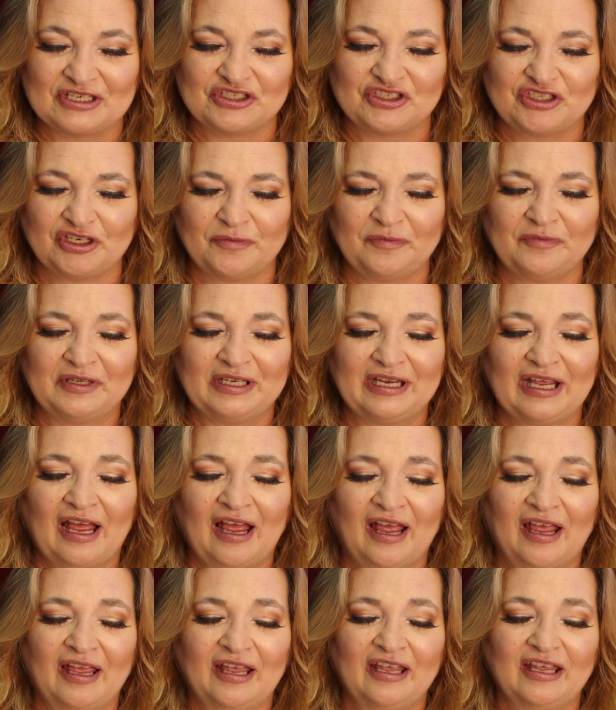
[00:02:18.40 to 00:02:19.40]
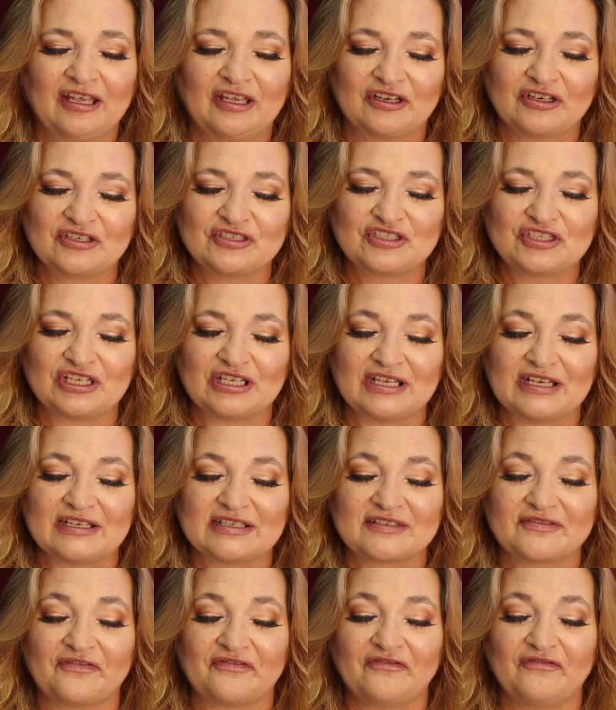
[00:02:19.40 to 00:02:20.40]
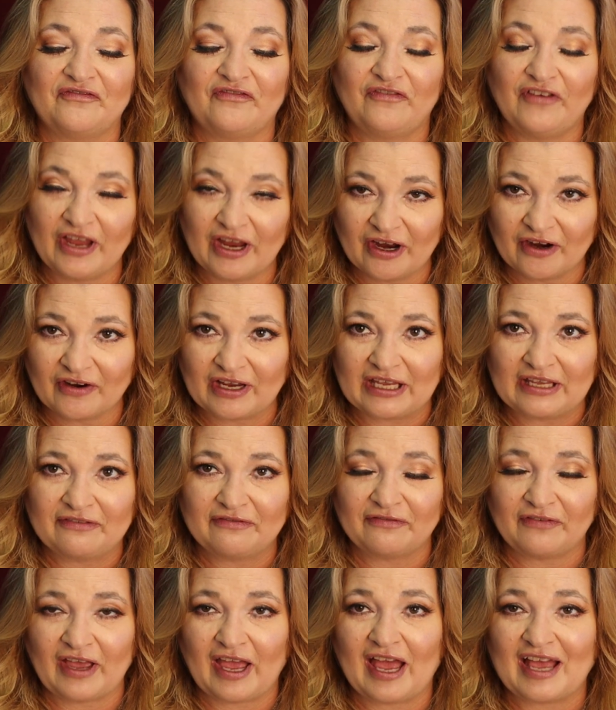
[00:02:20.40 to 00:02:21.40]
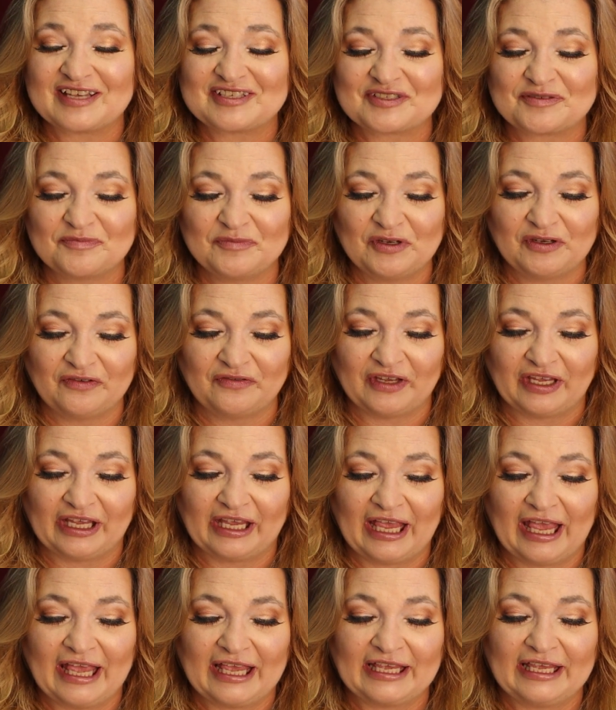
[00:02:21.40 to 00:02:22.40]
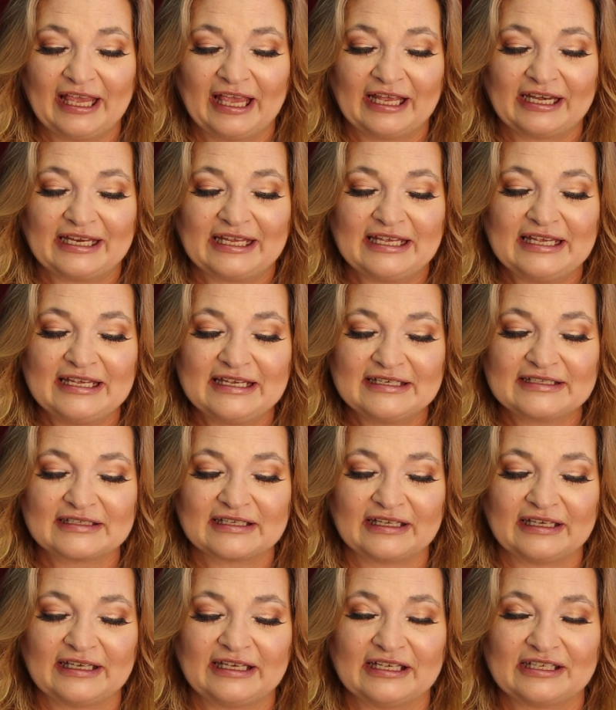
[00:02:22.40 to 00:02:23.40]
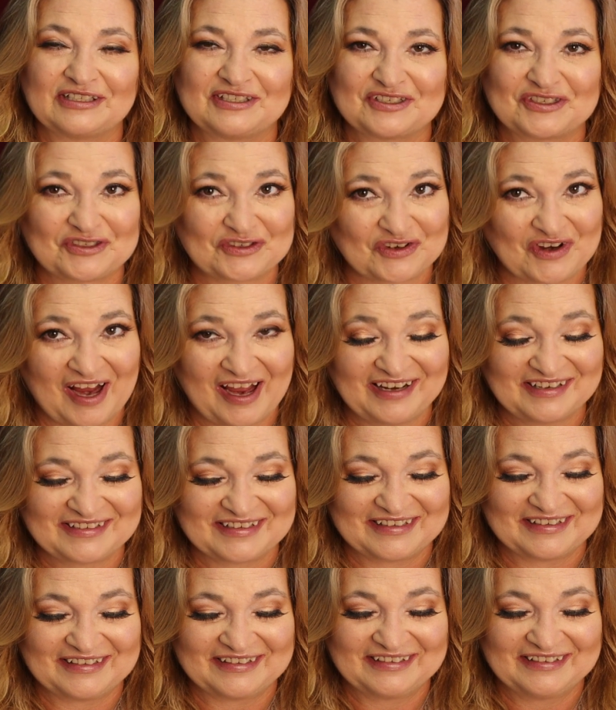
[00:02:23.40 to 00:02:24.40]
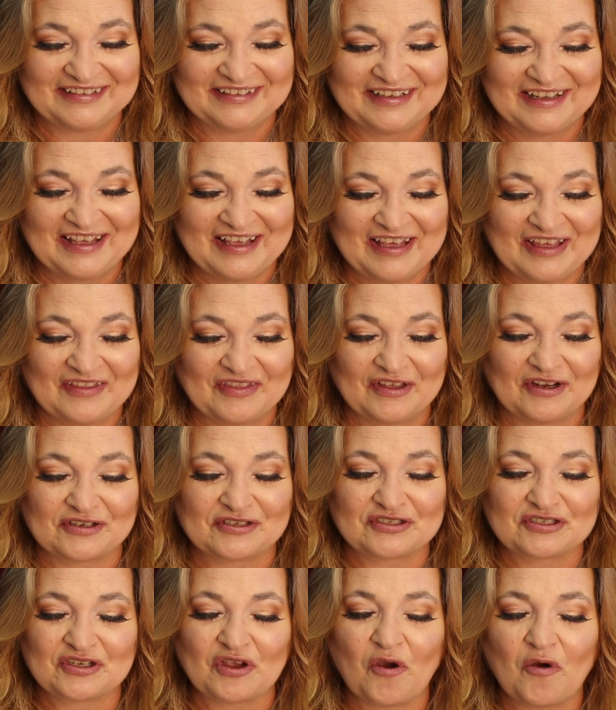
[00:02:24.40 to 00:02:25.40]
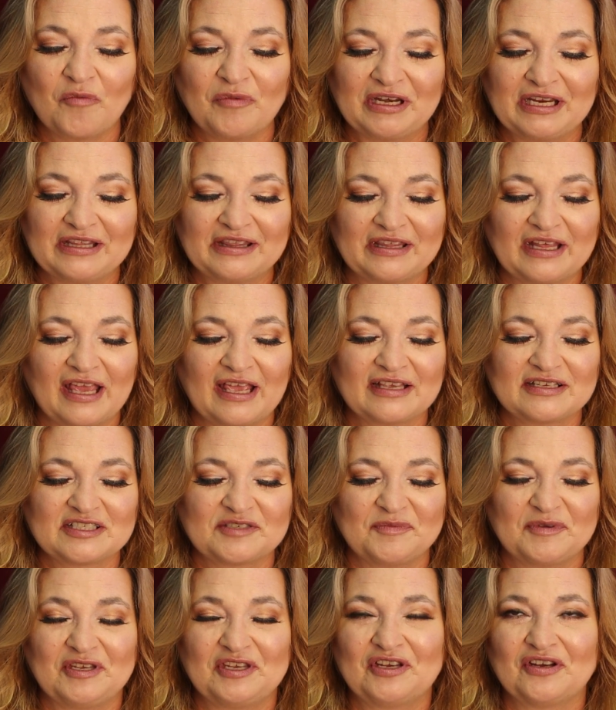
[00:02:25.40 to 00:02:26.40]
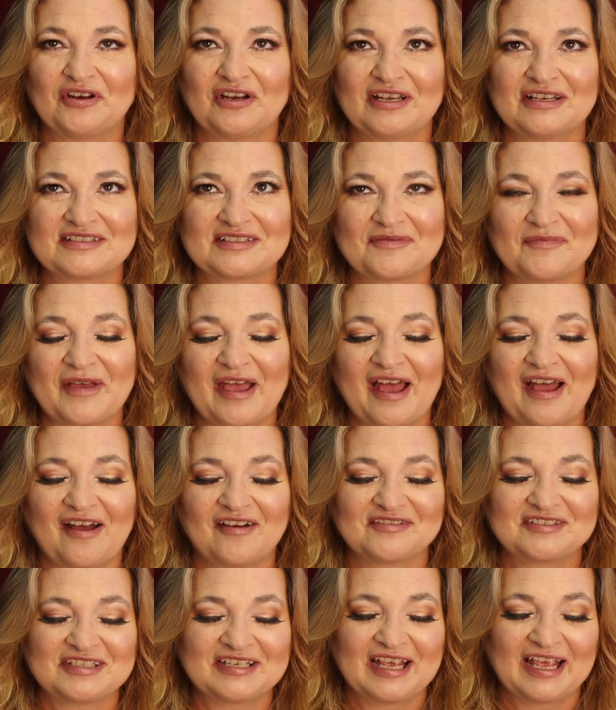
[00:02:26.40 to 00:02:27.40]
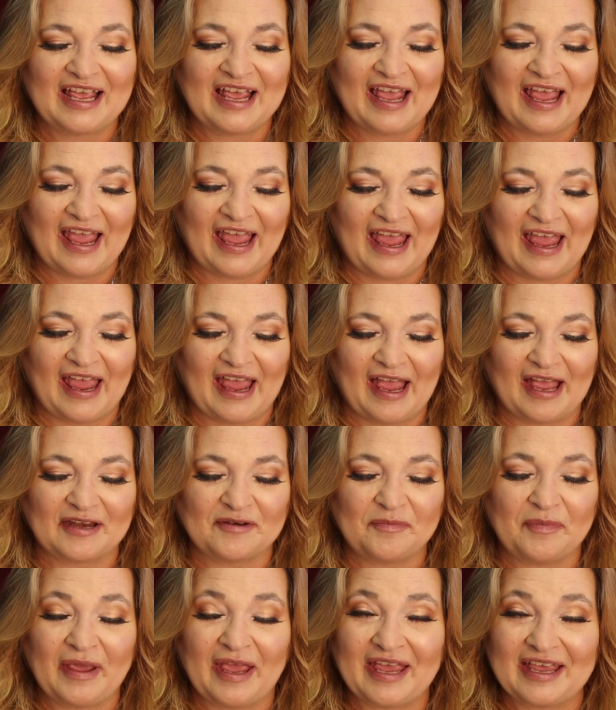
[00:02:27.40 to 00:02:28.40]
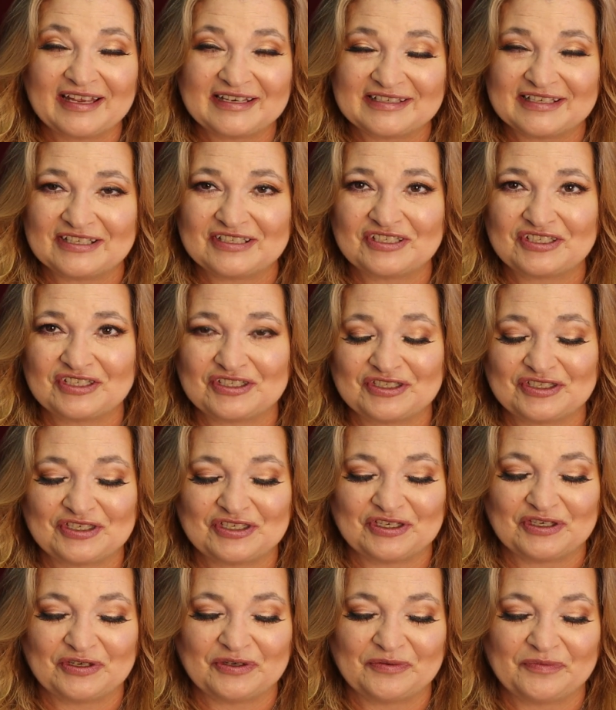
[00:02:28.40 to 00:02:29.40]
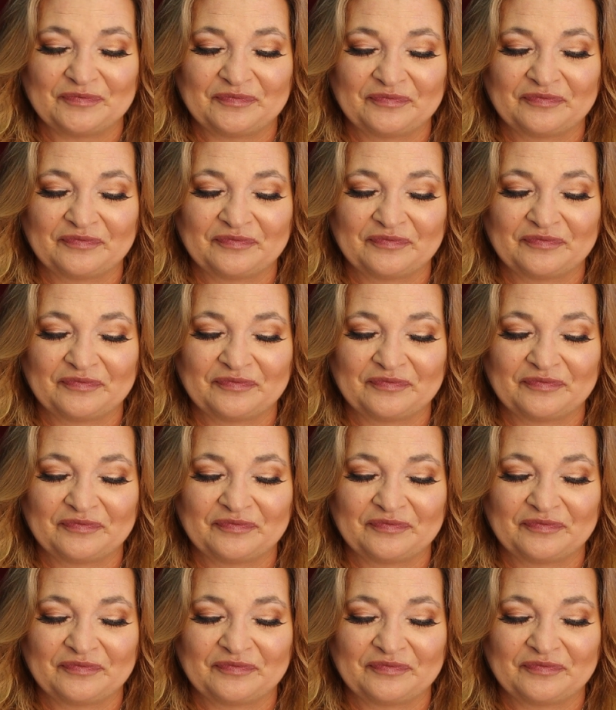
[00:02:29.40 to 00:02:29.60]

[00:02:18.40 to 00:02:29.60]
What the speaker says: Gemini energy is very fast moving and can easily get distracted. There's so many things to be curious about and pay attention to.